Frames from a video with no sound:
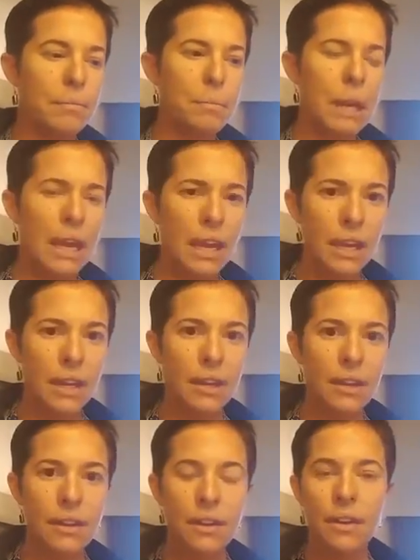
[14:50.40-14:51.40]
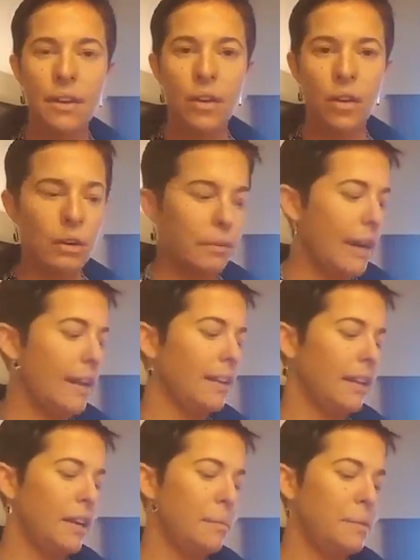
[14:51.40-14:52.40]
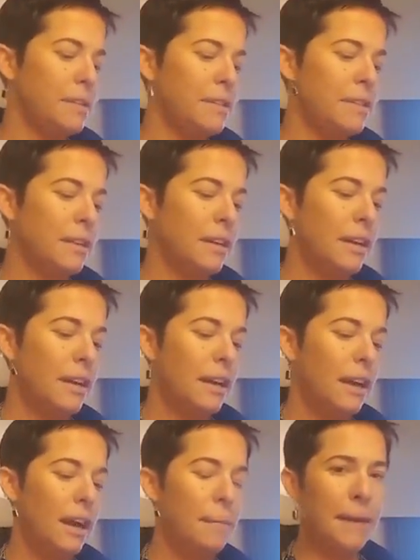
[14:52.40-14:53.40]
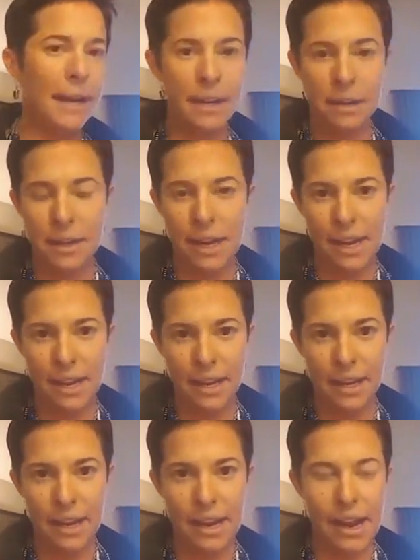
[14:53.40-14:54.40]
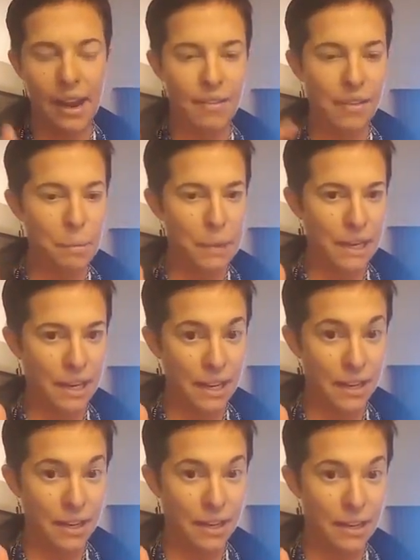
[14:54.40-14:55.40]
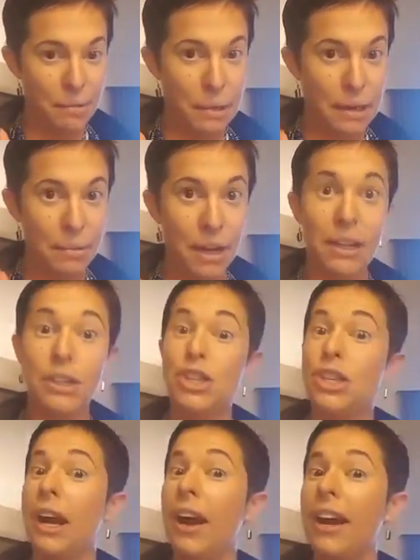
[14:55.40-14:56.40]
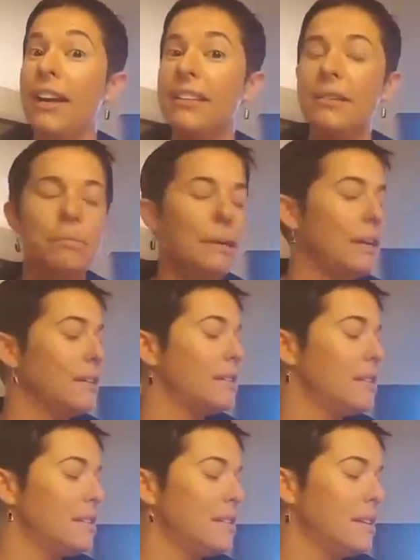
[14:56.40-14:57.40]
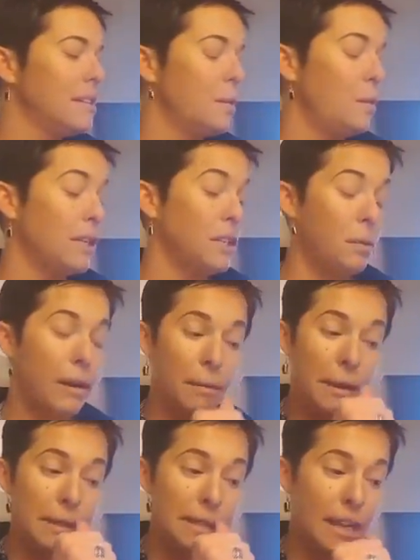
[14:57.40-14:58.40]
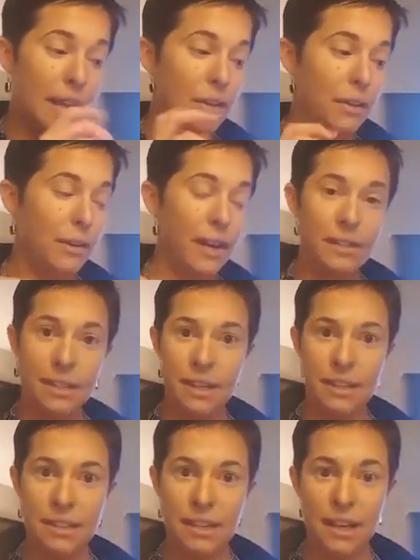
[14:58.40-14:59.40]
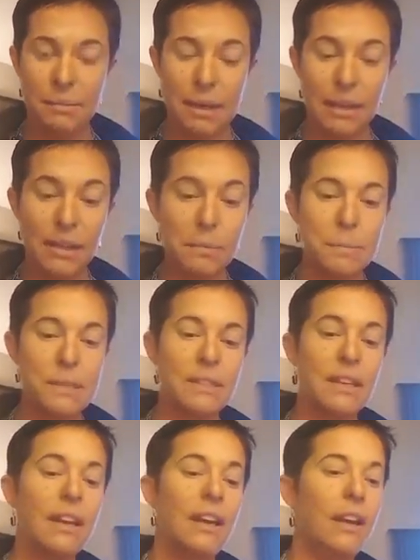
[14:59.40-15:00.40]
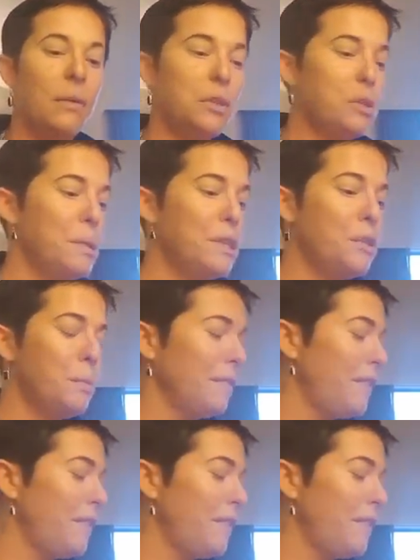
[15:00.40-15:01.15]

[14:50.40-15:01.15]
Pink or red lips? I'm not going to lie, I have an opinion, but I'm not going to share it because this is a What to Wear Wednesday and you guys can decide my lips, which would be super